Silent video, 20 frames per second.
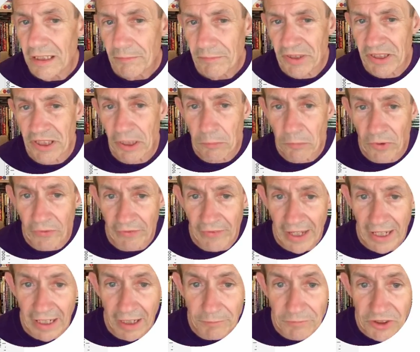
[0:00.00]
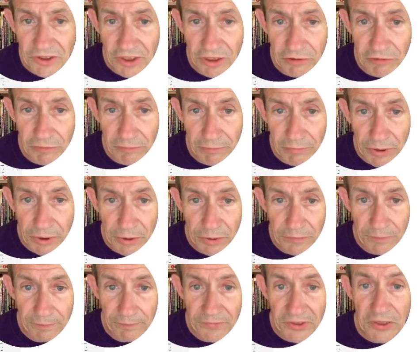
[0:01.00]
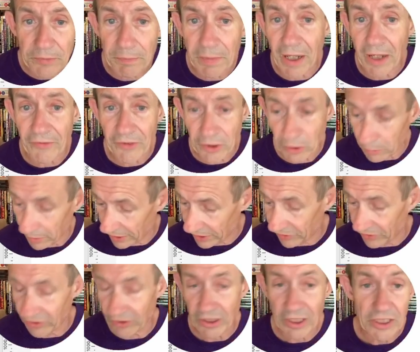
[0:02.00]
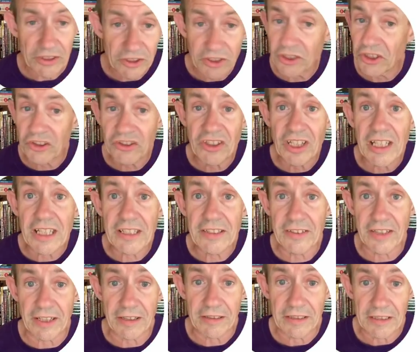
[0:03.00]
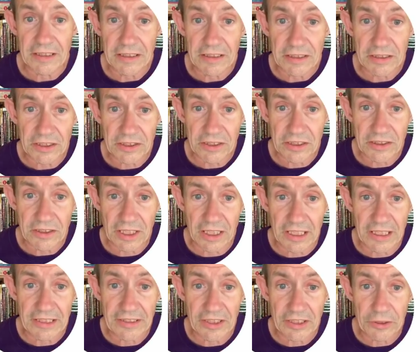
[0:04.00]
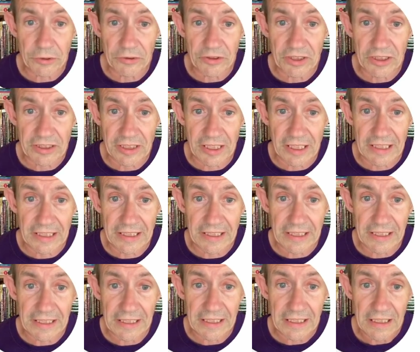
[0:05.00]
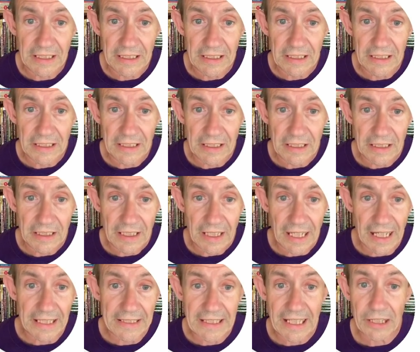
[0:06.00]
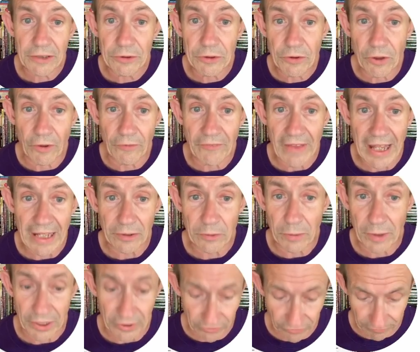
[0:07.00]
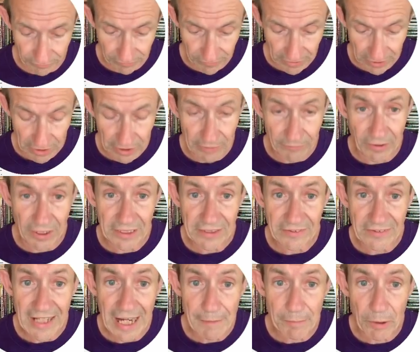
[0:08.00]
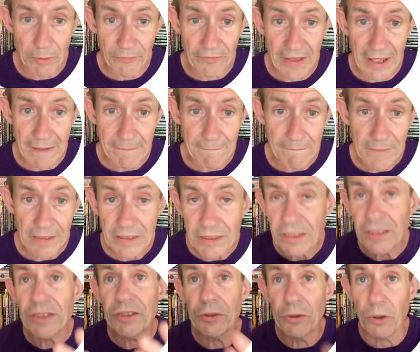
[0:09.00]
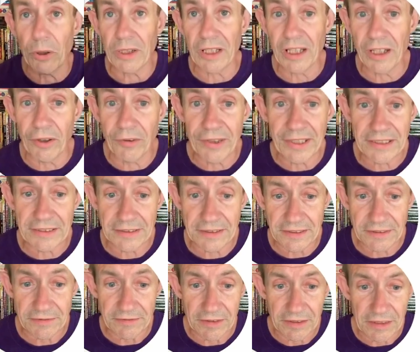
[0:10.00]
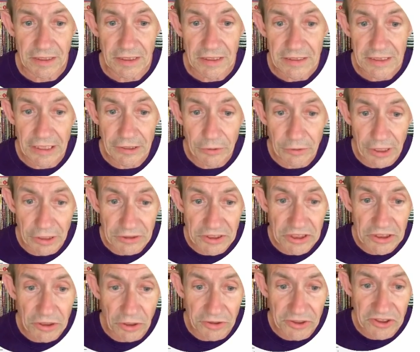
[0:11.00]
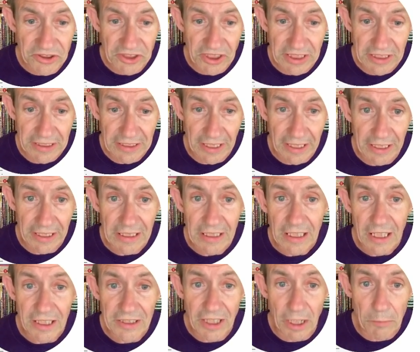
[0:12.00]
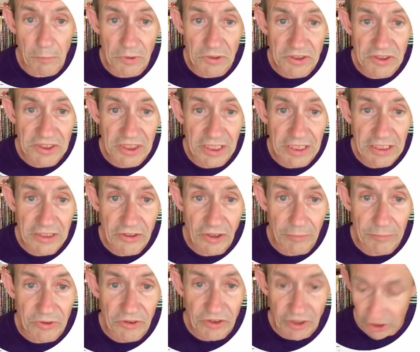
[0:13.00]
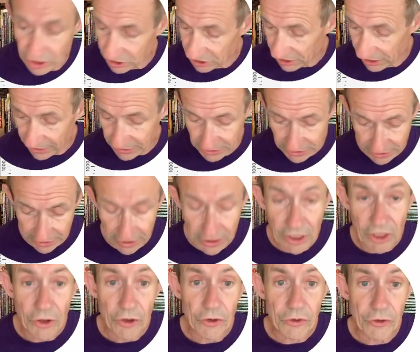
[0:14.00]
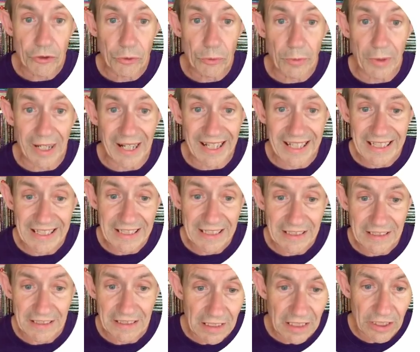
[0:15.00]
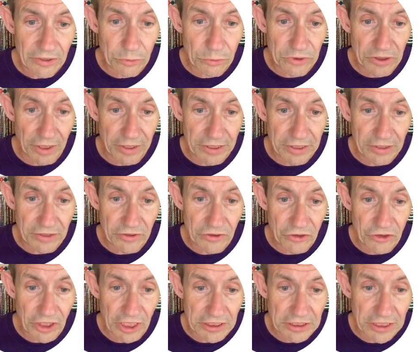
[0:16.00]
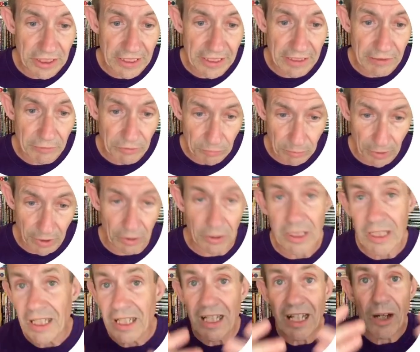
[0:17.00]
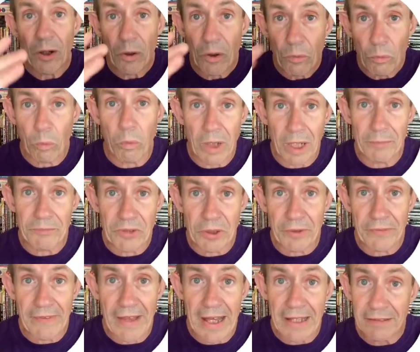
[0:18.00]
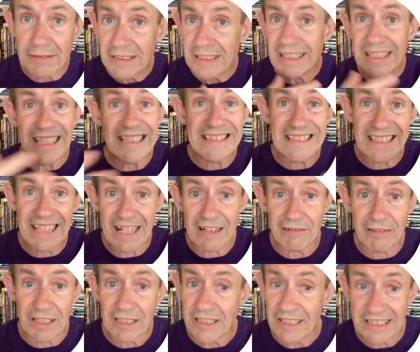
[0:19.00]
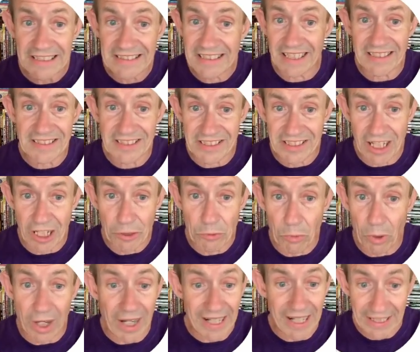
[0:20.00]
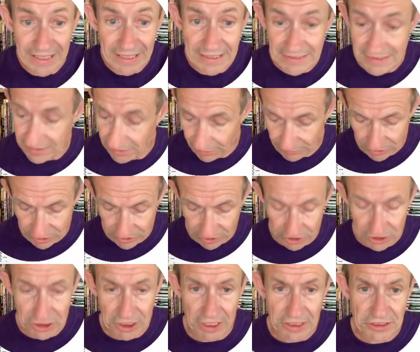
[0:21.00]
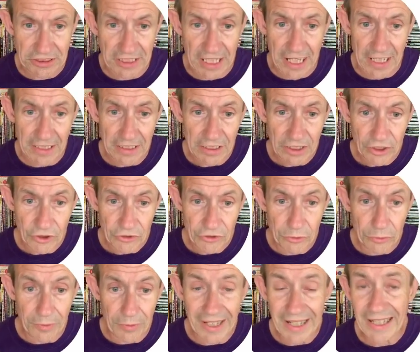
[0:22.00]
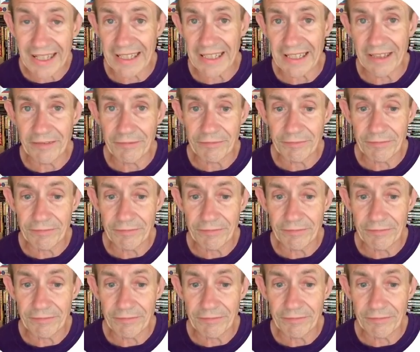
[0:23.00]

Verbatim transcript: But I don't want that, I'm just going to remove this part of the equation. So just delete it. Just delete it using the delete key, and now you've got that equation. If I tab off that, you've got lines. Now you'll notice it's got C there. I don't want C, so I'm just going to change it to A, and also I need to change it here as well. While I'm doing that, it's an error. It doesn't know what A is, so I'm just going to change that to A.